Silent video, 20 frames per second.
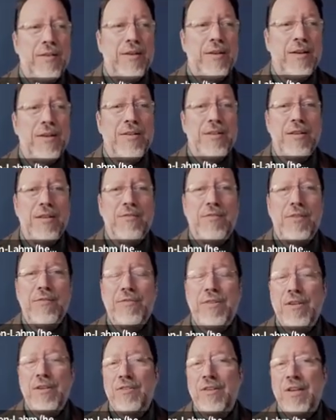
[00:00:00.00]
the
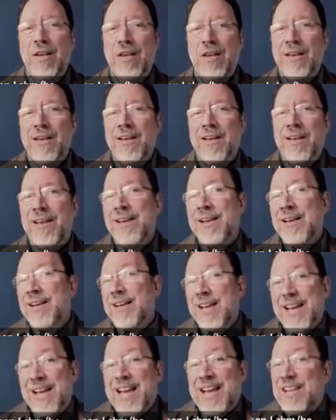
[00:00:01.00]
1950s.
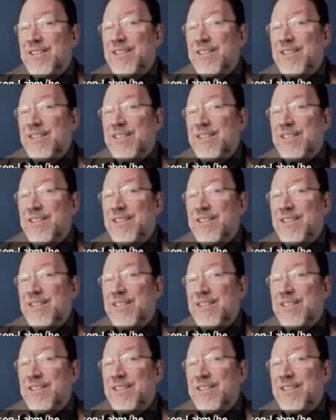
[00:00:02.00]
It's